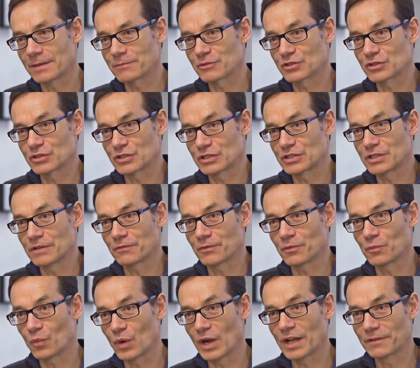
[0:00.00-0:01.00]
It was just a
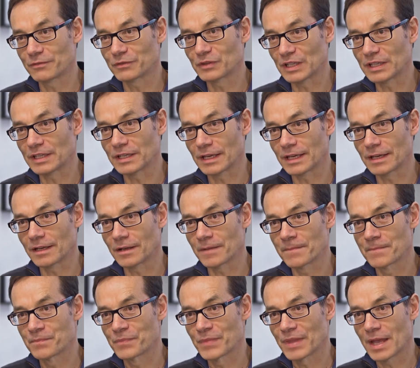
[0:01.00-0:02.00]
different way of thinking
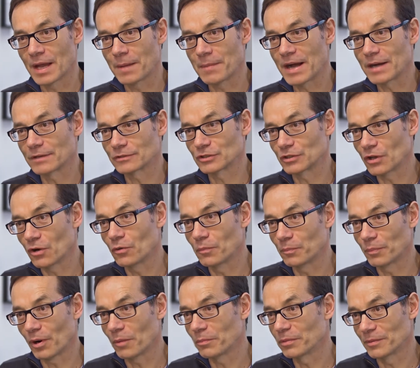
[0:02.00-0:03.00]
about an
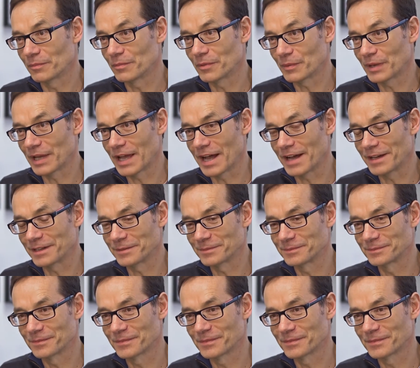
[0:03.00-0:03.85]
old problem that we had.